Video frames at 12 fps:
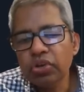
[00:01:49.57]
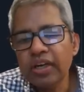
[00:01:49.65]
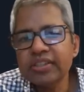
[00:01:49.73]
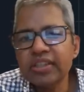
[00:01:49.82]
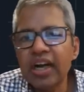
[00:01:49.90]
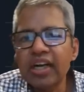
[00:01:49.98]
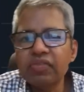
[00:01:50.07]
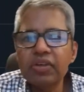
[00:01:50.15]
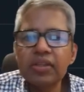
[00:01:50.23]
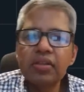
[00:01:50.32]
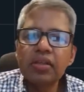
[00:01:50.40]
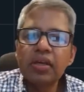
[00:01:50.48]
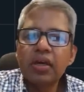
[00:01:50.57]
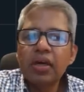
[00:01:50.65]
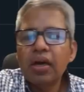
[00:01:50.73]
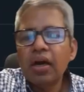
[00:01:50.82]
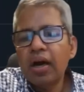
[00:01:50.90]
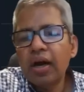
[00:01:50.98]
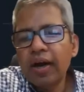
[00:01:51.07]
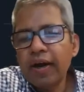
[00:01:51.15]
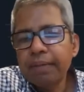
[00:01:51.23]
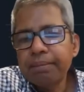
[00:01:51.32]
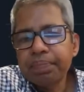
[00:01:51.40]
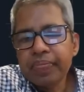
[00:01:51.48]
let's start with uh,